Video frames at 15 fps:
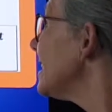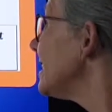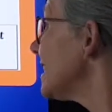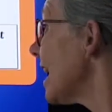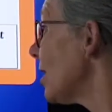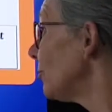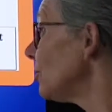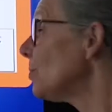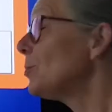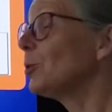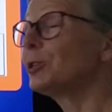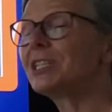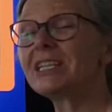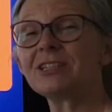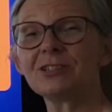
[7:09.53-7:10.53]
Down the
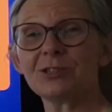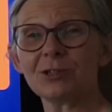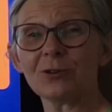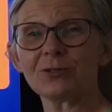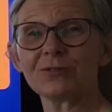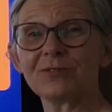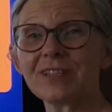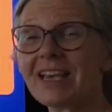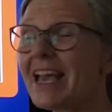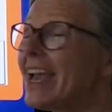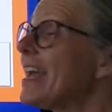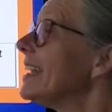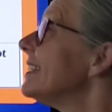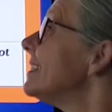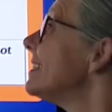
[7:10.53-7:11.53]
body and dot for the
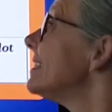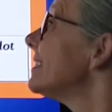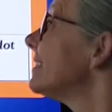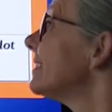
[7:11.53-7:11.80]
head.